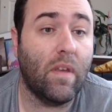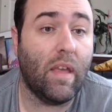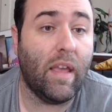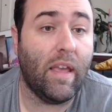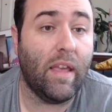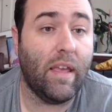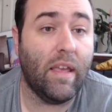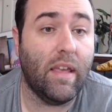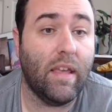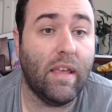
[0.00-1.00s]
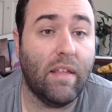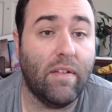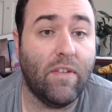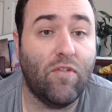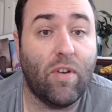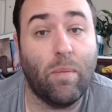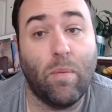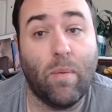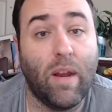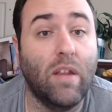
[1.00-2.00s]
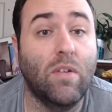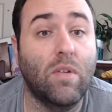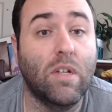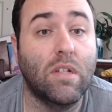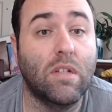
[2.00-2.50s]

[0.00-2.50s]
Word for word: and let's jump right into it.